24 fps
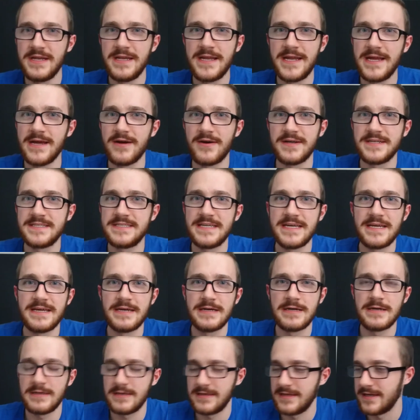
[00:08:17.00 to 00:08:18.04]
really neat
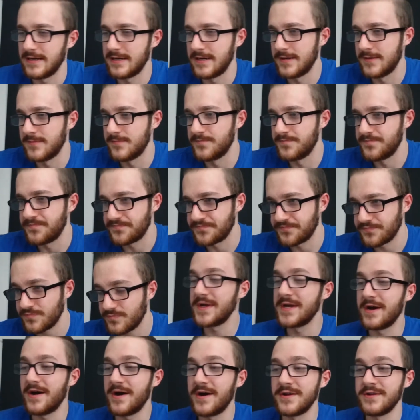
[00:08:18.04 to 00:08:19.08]
idea. Um,
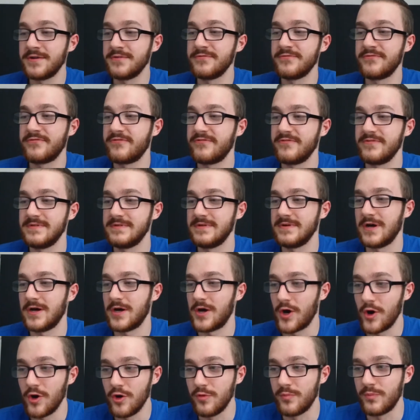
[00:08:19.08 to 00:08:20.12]
so I kind of
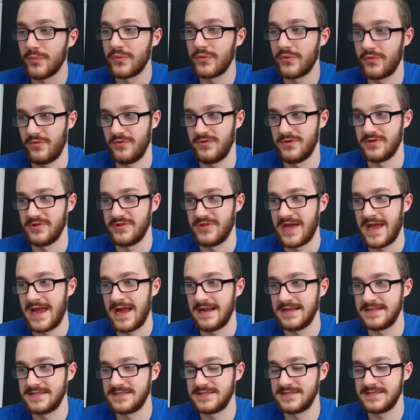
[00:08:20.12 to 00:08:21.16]
hope that
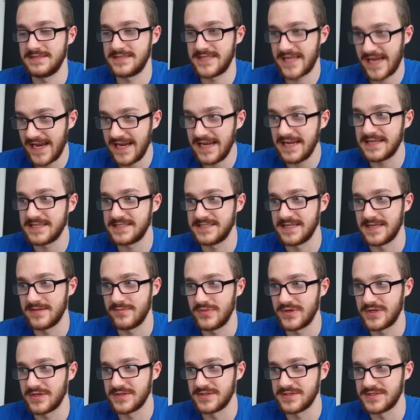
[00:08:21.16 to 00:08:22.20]
that takes
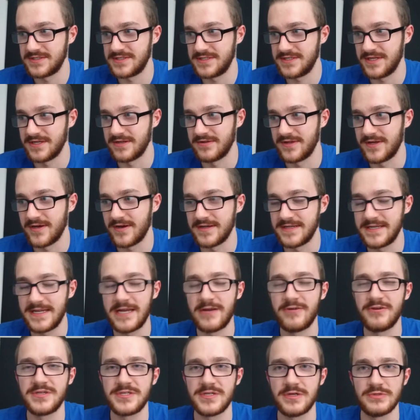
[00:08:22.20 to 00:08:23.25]
it because you know the
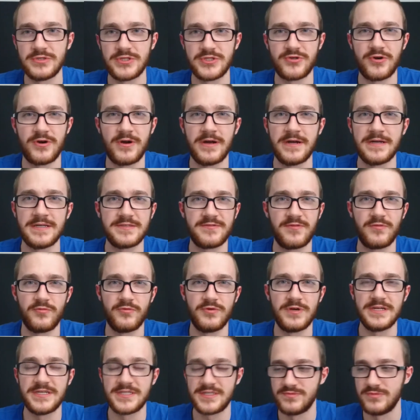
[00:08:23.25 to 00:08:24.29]
idea is so strong and it's
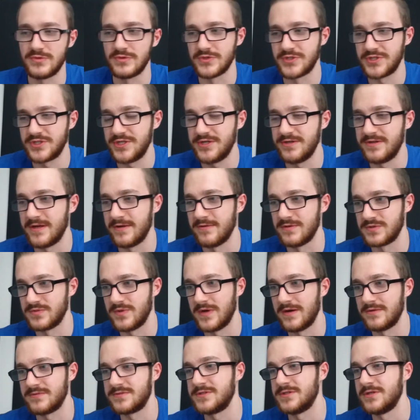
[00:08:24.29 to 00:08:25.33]
from a really small studio
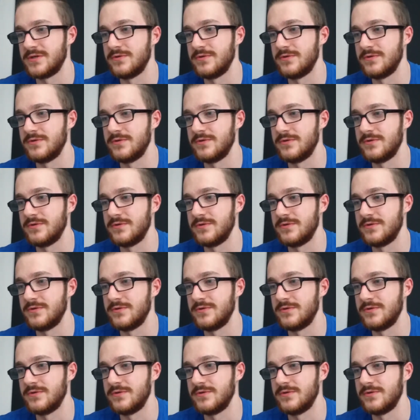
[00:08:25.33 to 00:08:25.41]
as well.